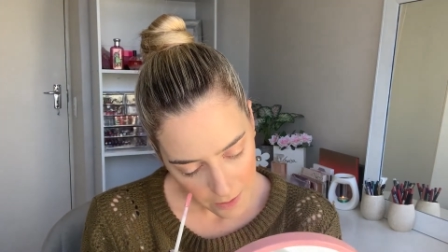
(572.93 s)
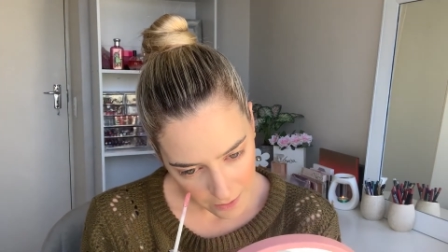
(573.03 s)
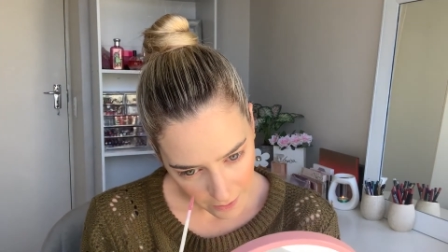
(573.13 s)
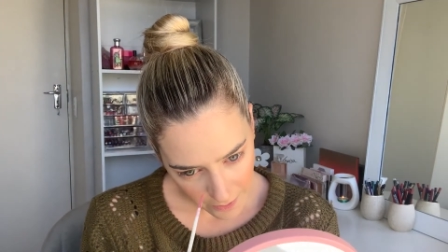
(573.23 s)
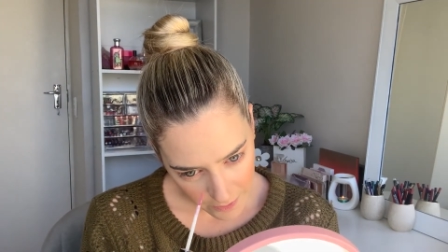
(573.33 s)

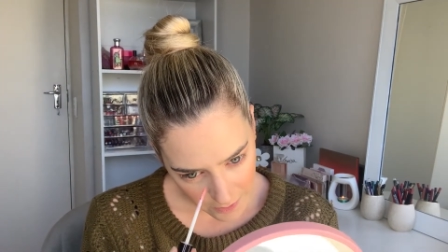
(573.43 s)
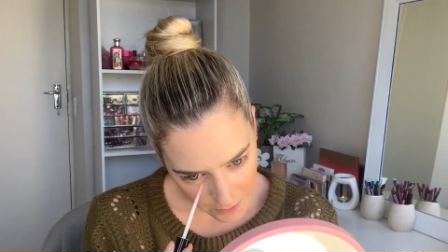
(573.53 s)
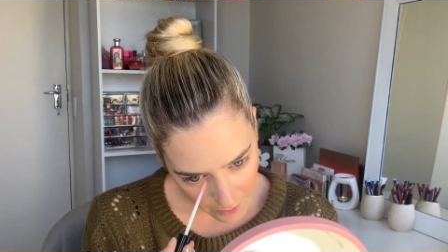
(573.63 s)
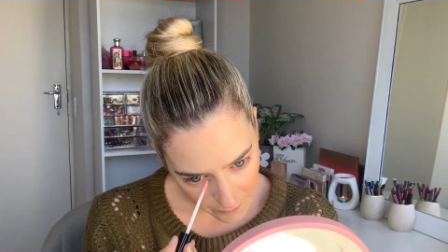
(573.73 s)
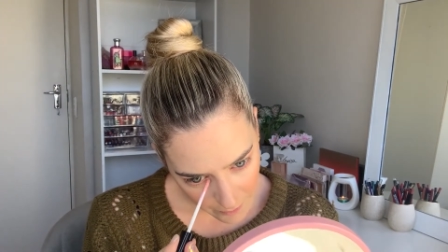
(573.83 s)
and light
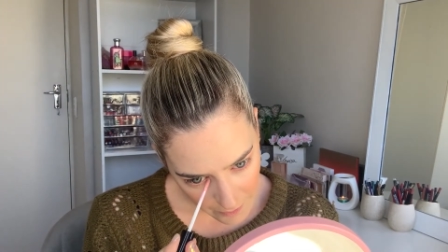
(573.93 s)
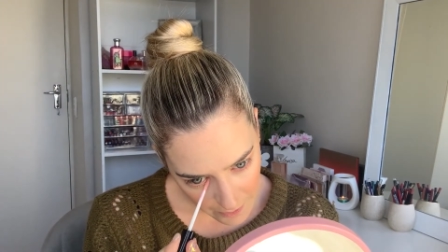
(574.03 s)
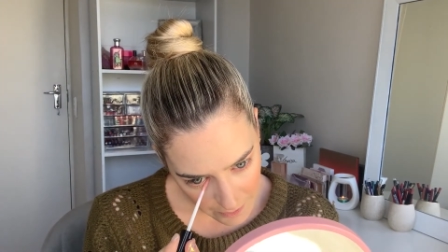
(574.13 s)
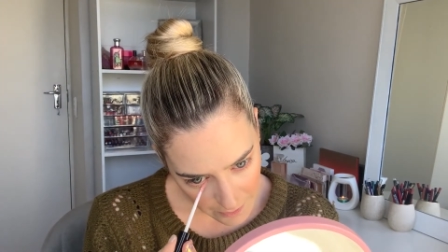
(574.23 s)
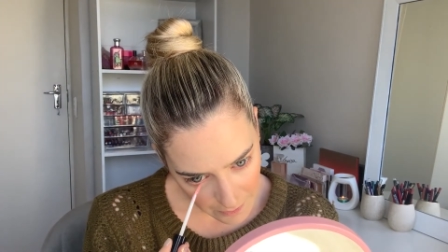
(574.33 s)
it up a
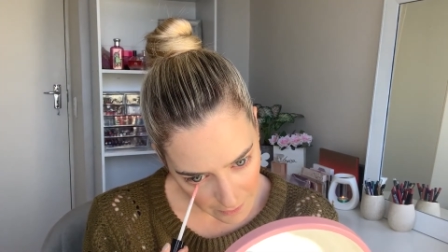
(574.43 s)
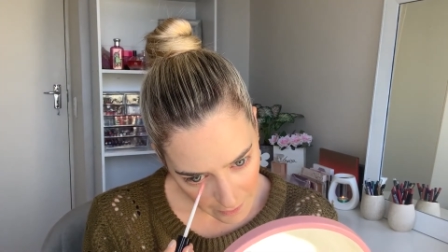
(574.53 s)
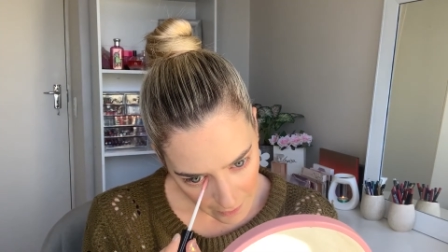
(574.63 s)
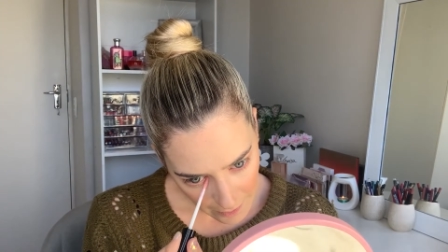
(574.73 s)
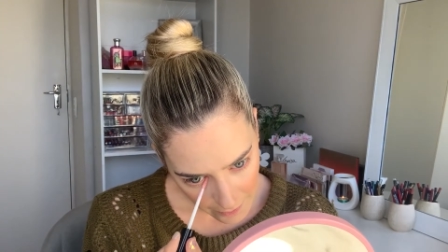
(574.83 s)
bit.
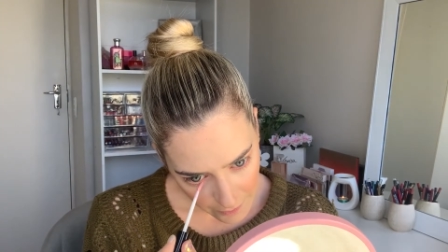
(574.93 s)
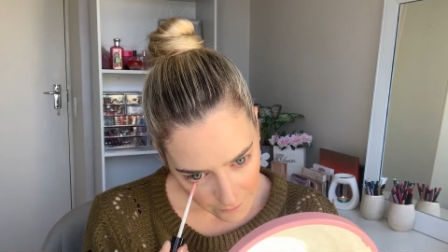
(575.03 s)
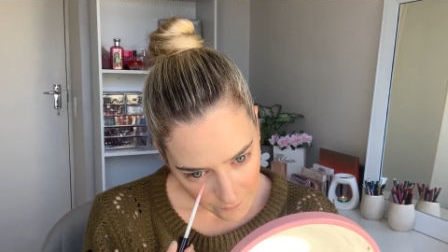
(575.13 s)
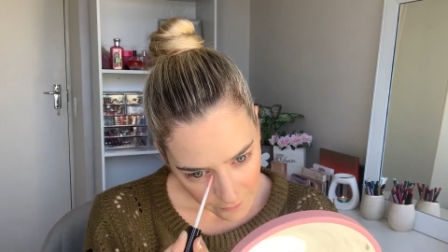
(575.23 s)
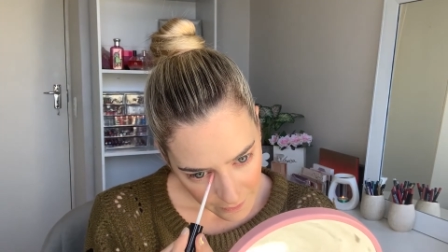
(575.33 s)

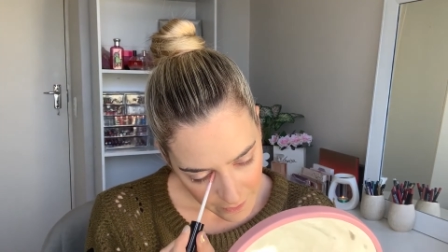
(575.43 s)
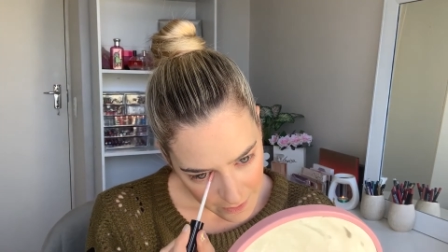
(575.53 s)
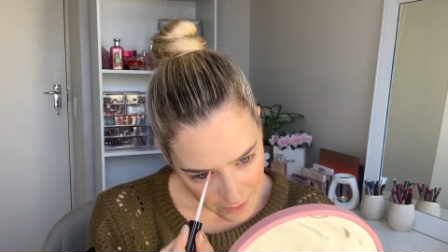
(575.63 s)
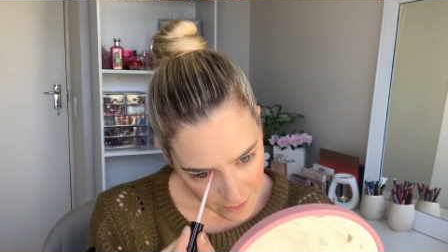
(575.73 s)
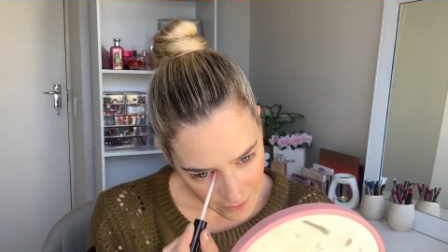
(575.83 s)

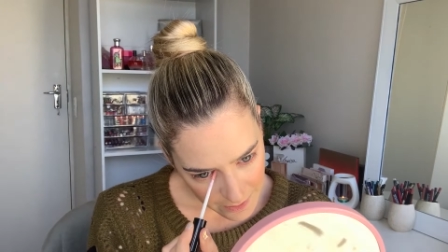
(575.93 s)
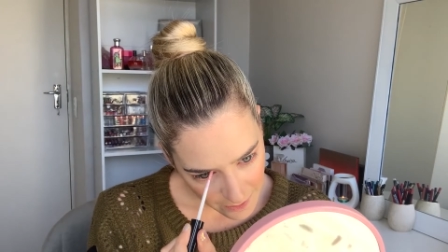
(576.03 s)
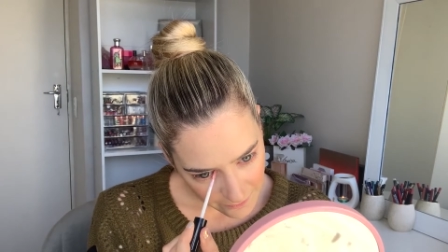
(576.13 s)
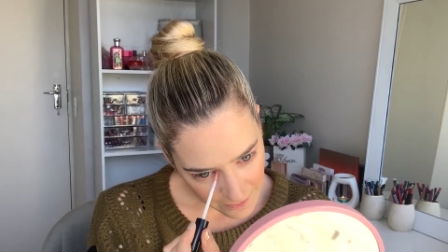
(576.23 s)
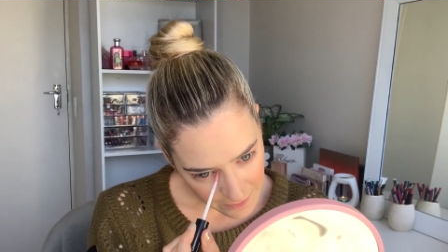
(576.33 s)
This does
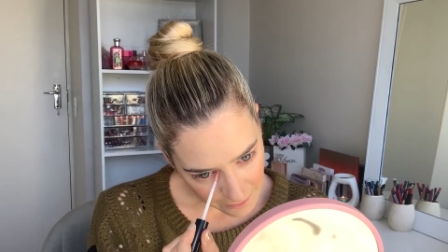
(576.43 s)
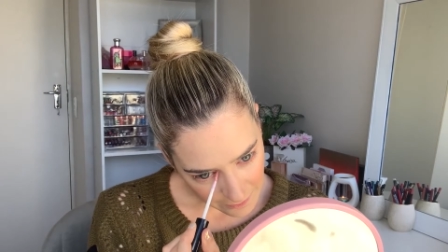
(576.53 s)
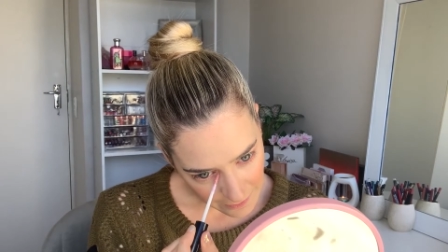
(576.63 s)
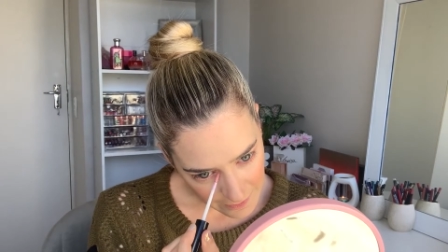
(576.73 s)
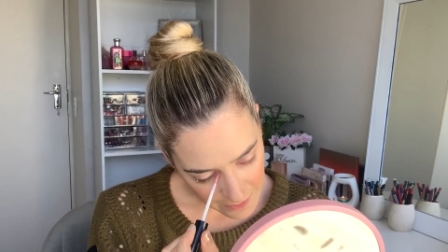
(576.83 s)
have little
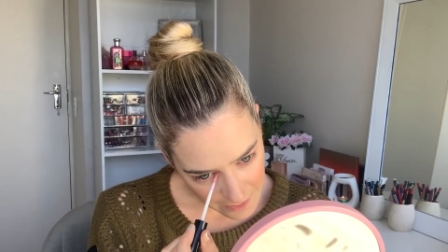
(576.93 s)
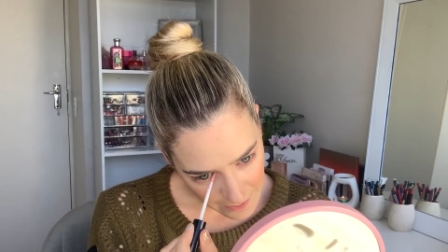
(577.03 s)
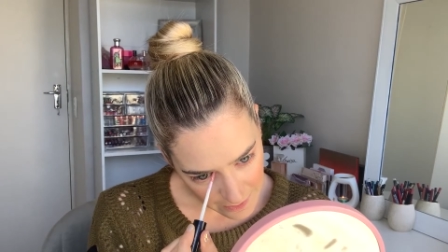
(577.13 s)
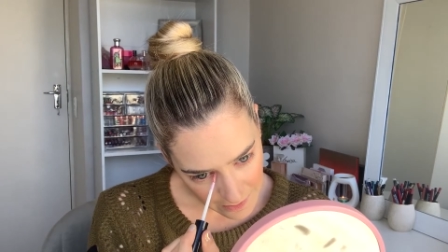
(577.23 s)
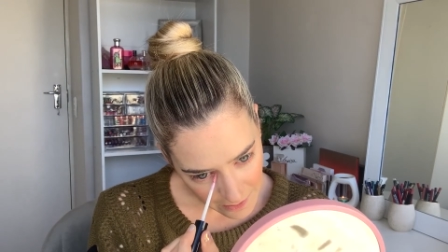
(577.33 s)
glitters
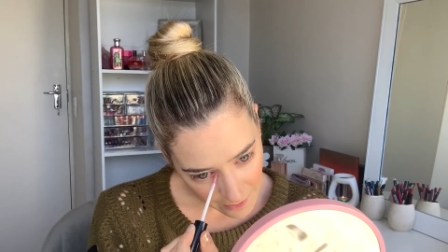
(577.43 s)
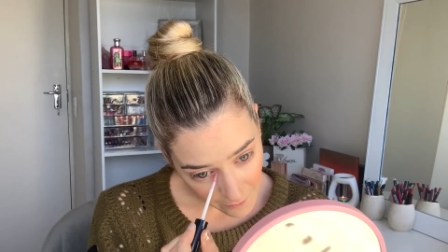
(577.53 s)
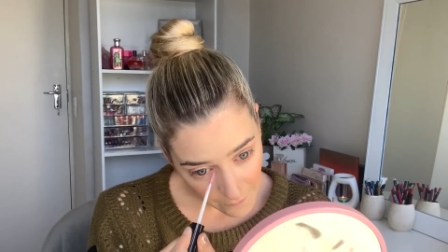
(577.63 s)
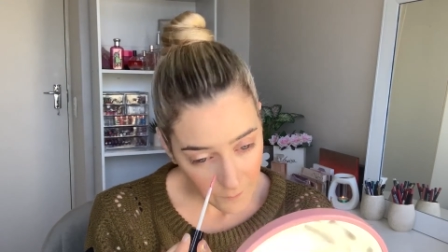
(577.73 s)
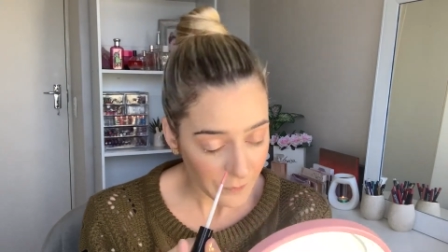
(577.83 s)
in,
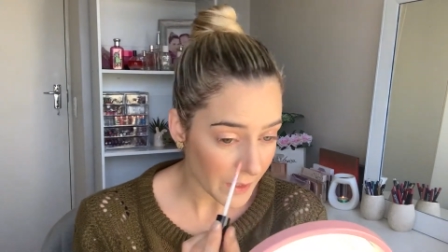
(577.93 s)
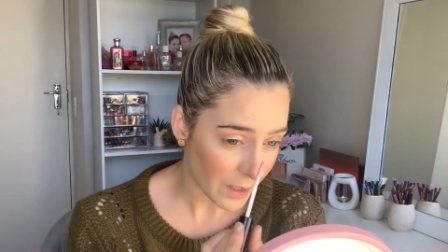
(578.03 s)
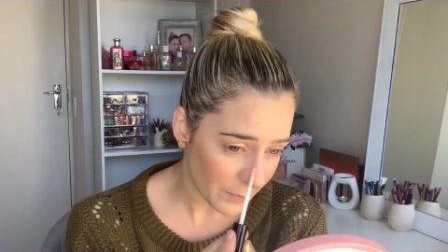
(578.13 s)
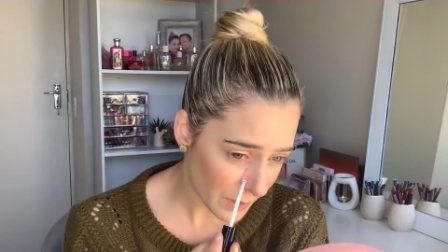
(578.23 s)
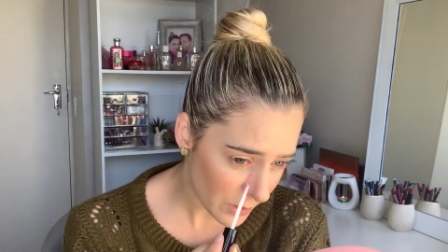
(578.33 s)
so I'm